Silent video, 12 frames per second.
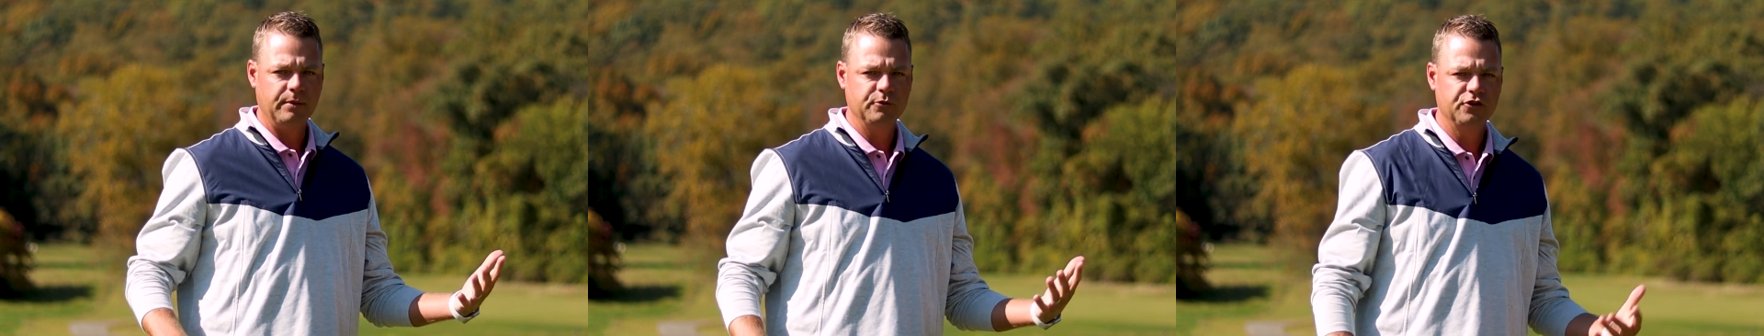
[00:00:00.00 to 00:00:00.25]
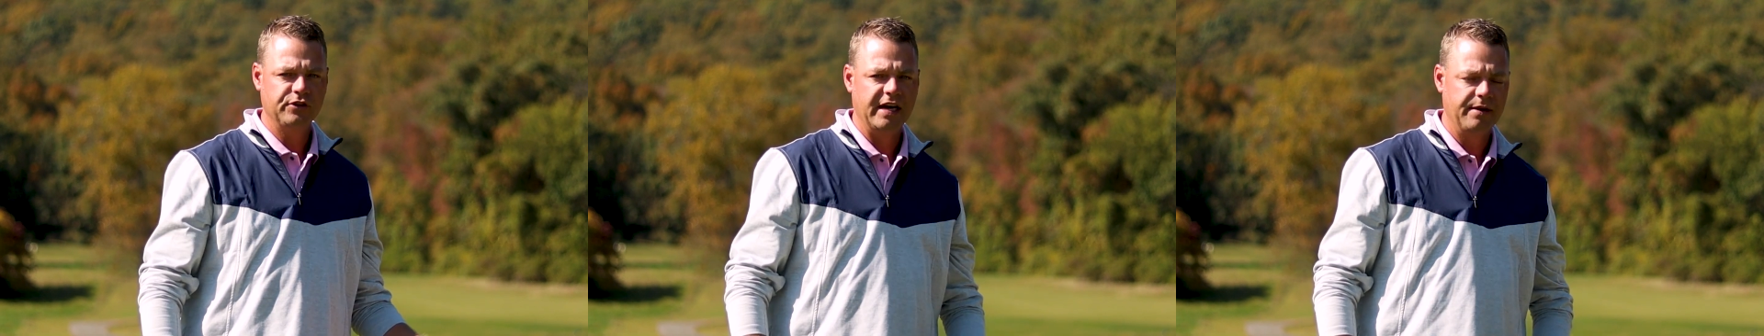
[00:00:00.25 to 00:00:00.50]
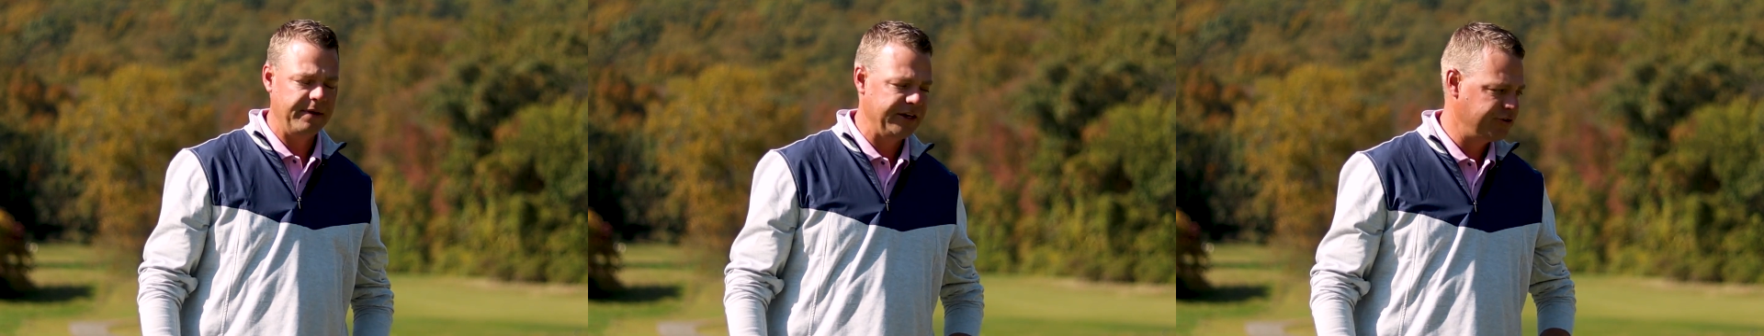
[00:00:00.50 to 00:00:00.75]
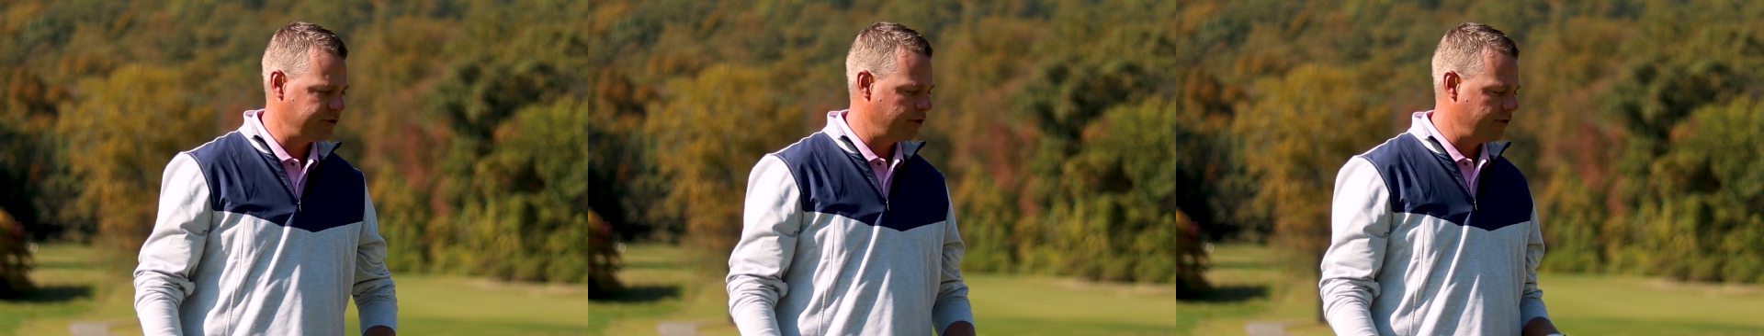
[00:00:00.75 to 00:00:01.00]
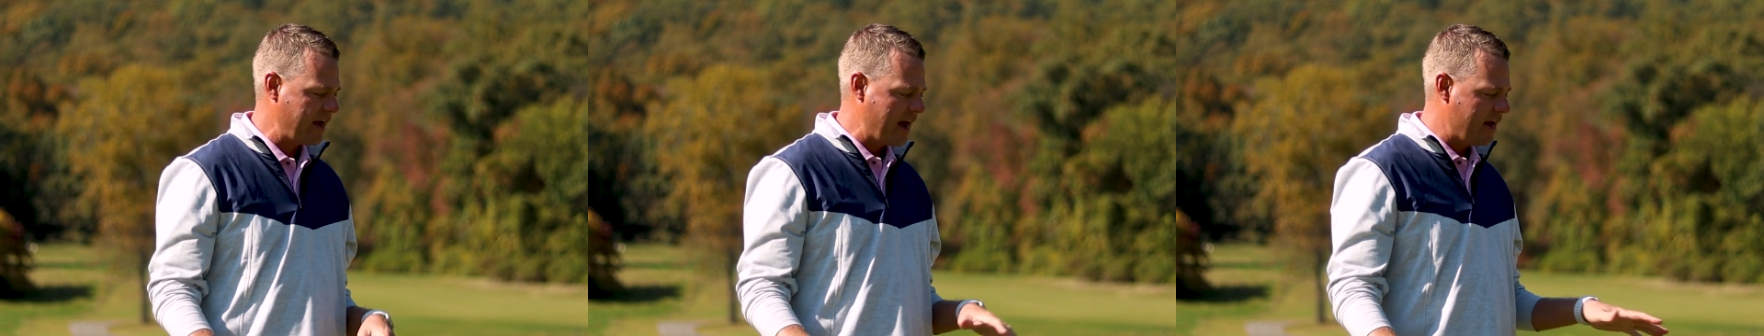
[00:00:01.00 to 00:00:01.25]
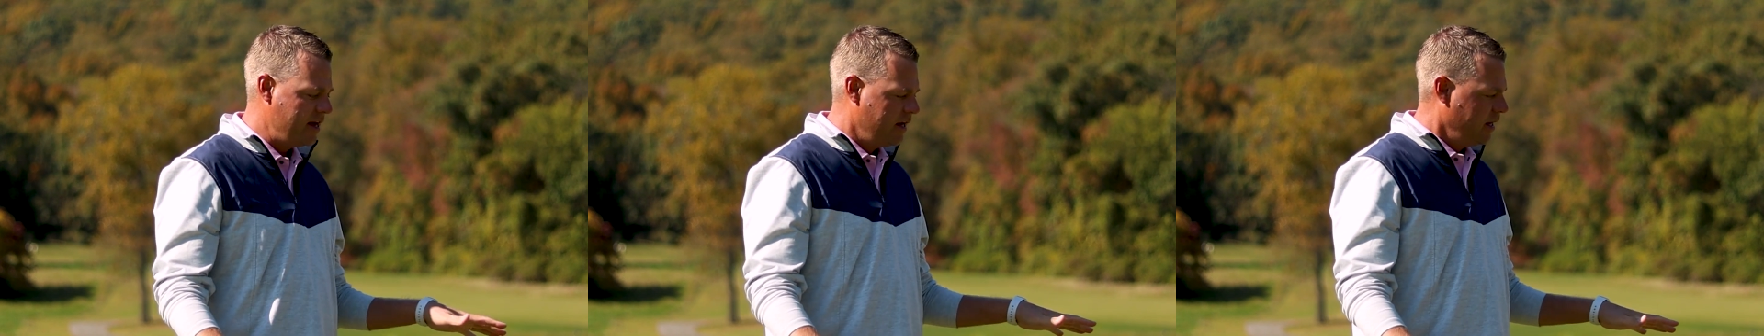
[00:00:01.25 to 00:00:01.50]
I'm just trying to make sure
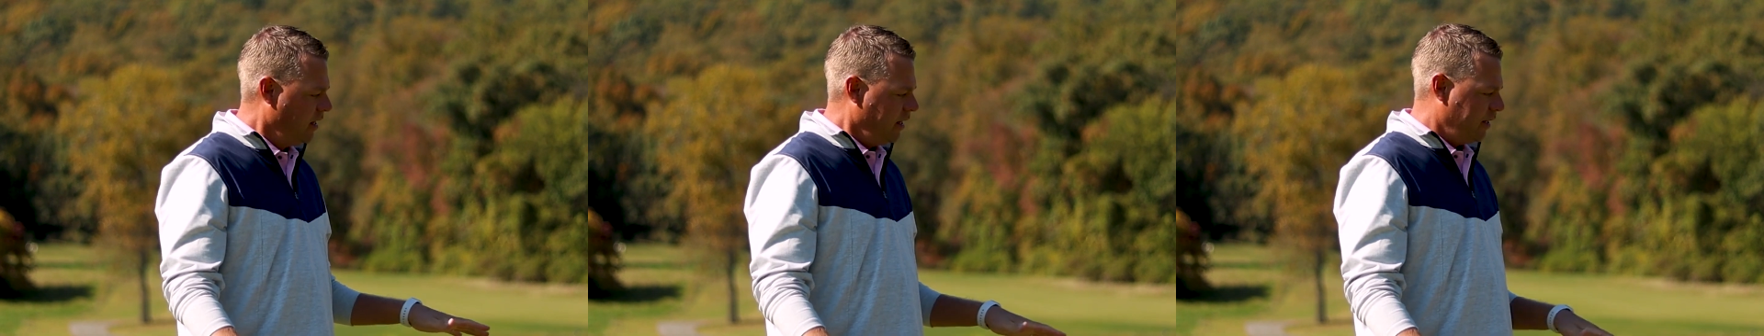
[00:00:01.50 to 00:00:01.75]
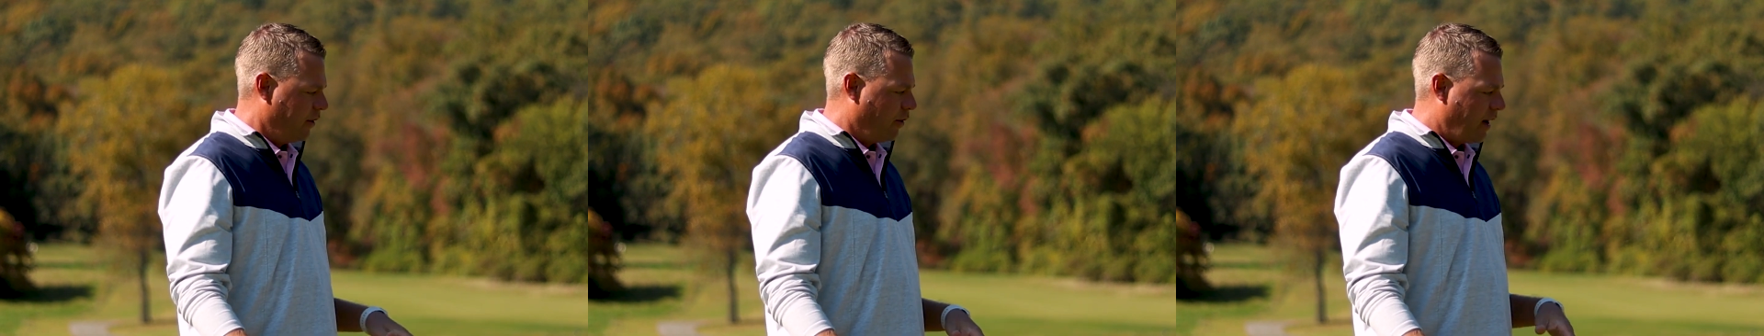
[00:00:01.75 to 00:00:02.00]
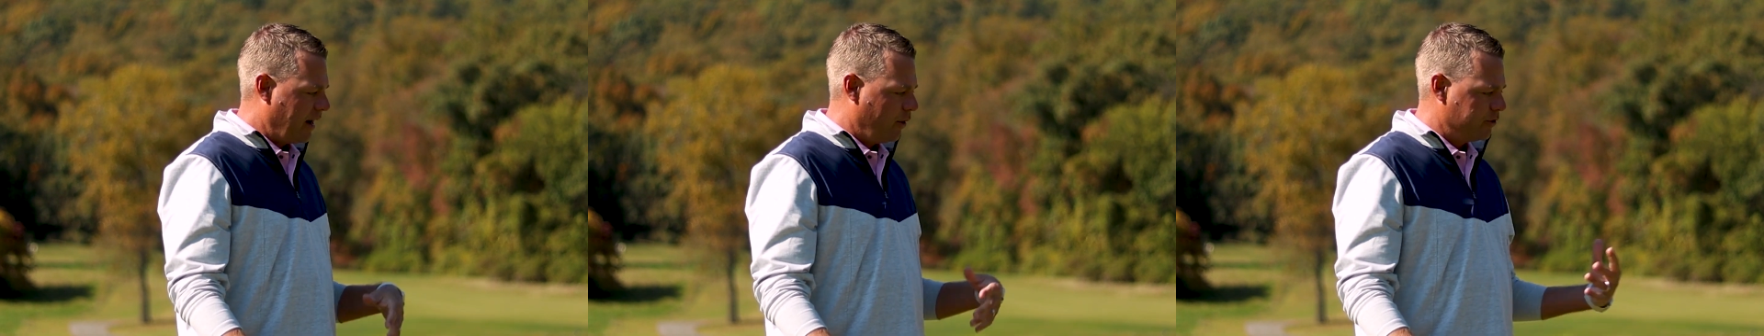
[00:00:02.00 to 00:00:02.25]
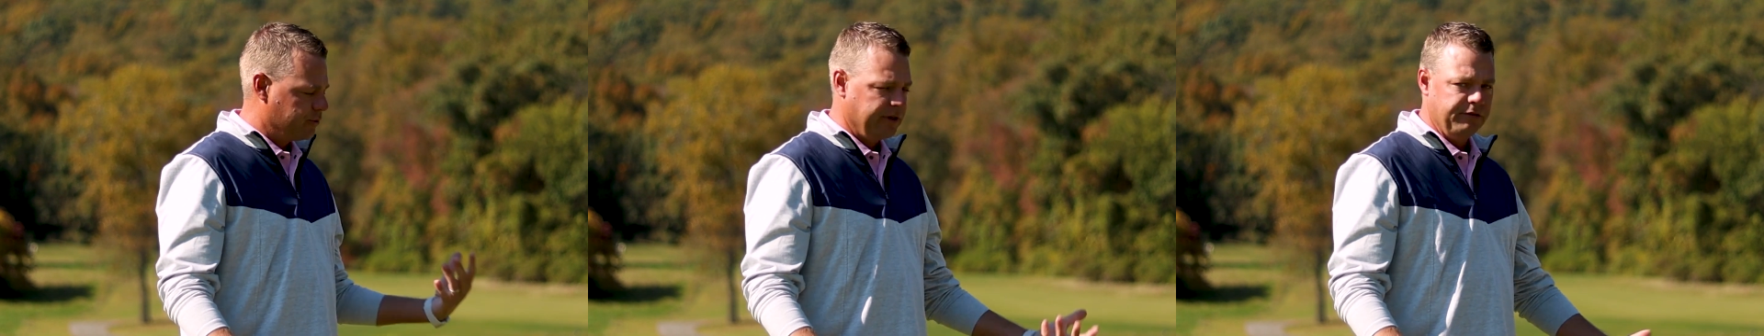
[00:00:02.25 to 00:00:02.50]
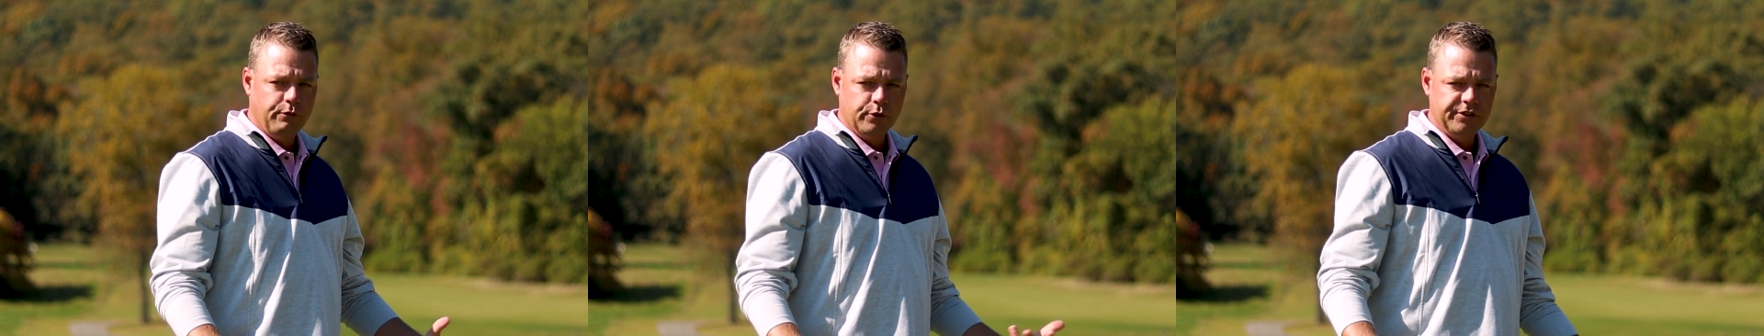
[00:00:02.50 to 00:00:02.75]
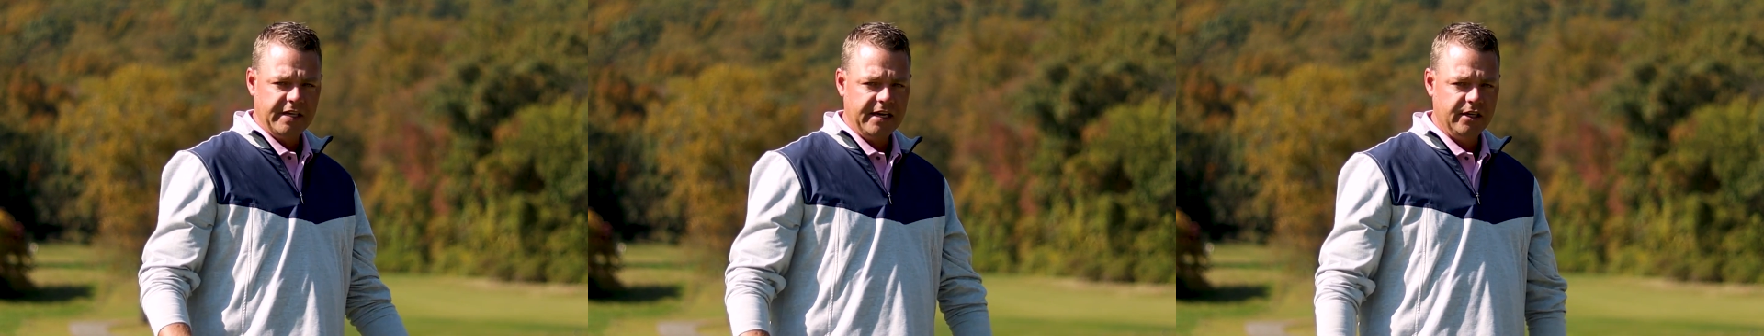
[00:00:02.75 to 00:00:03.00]
that, you know, I always
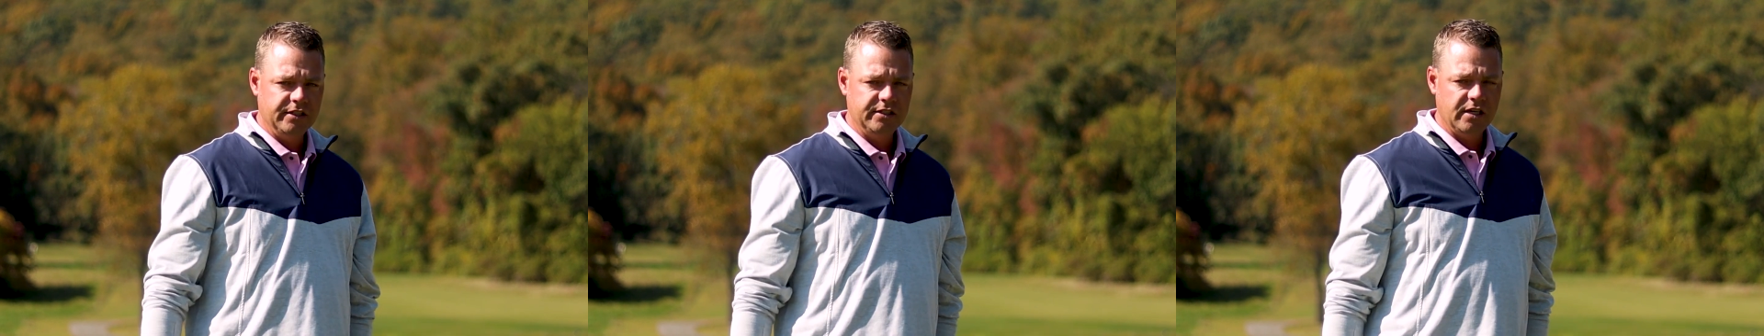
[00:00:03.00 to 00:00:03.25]
reinforce that good